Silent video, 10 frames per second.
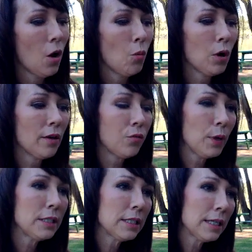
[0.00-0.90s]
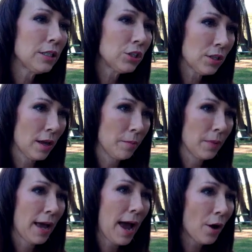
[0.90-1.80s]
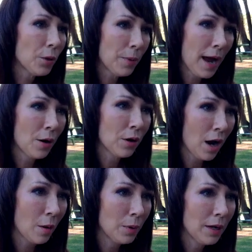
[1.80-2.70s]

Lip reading: Well, if we teach them how to power up,